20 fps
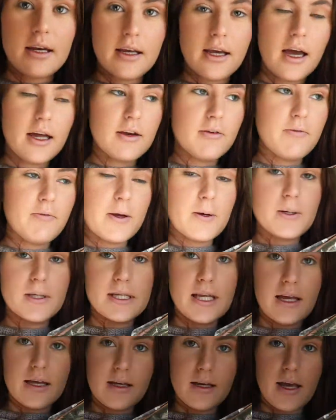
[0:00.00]
and it kind of
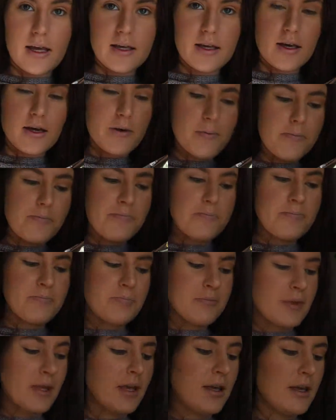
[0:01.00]
feels like a um,
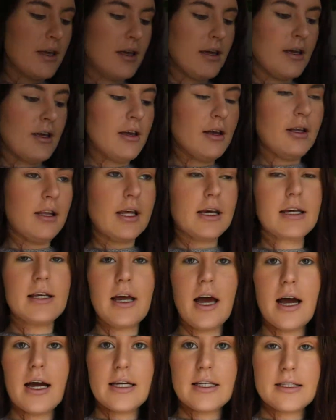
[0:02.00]
like
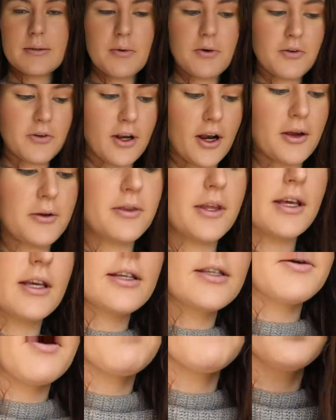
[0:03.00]
an item of
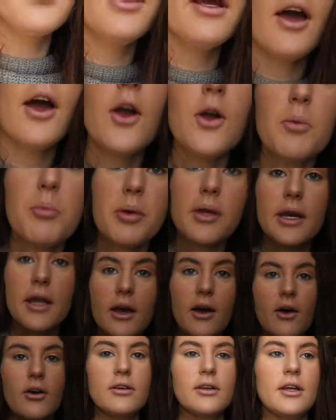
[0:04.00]
clothing, so I'm gonna open
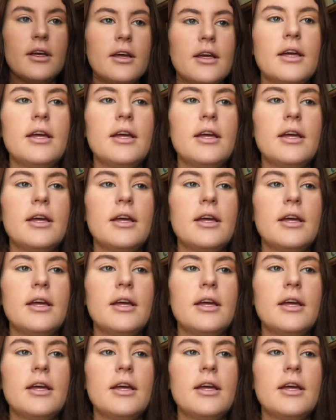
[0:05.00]
it on